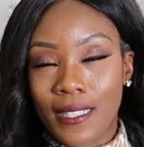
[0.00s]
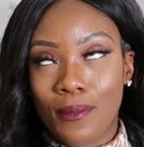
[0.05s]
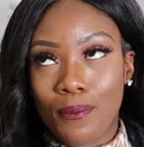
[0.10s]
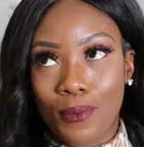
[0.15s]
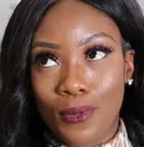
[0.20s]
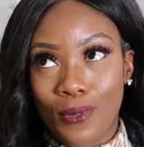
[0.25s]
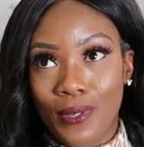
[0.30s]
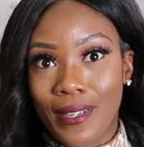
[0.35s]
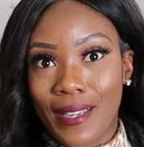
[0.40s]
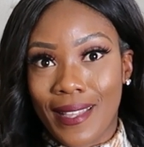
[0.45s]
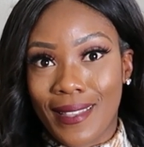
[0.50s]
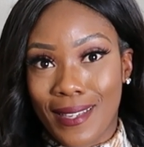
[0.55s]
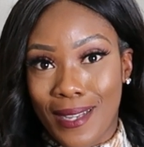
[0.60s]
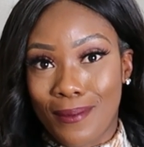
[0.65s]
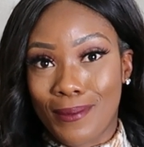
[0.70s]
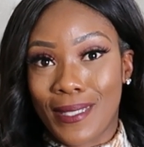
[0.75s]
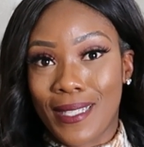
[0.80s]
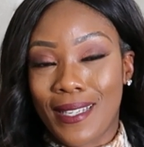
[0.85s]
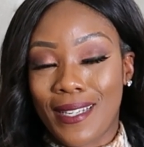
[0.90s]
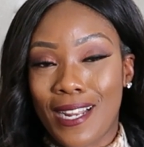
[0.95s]
Beauty, I think
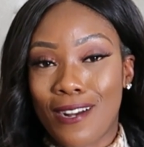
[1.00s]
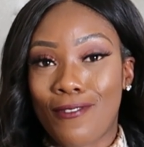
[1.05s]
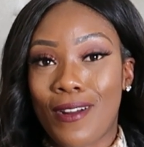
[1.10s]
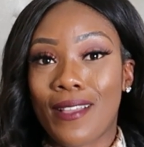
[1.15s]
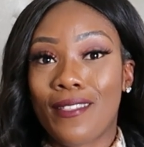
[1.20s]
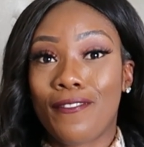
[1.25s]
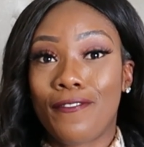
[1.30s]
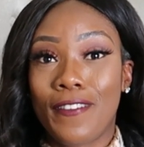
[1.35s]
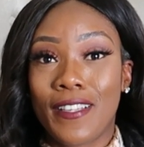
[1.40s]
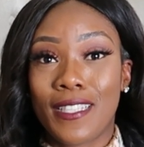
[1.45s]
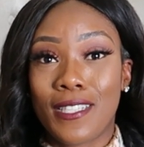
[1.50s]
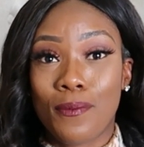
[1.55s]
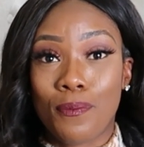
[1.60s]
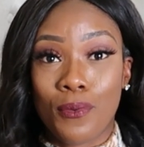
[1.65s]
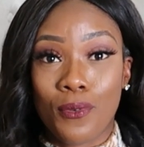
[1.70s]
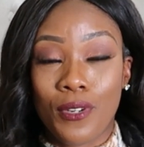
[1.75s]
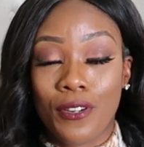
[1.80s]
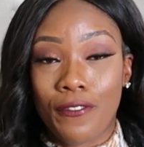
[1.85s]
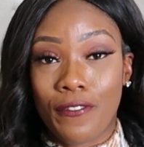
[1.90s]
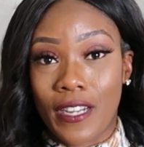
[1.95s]
I'm saying that right. The Fenty
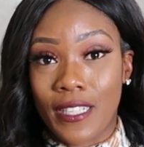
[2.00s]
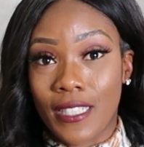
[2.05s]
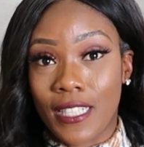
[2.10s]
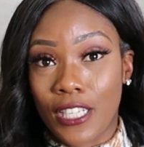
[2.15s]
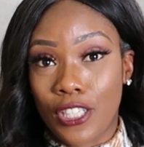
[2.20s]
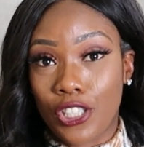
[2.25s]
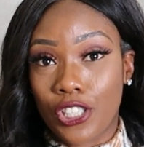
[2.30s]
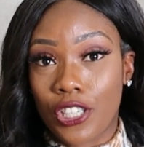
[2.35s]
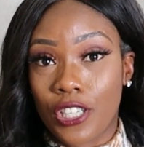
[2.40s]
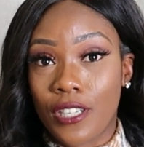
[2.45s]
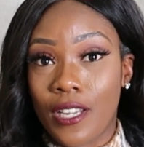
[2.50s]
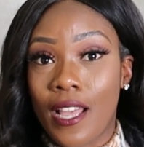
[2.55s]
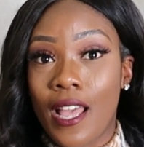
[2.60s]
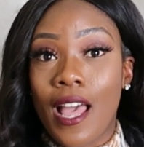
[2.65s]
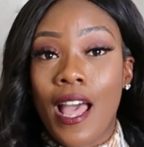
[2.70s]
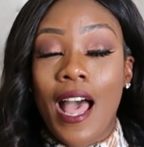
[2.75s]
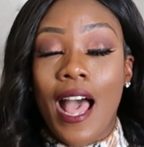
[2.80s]
Beauty foundation.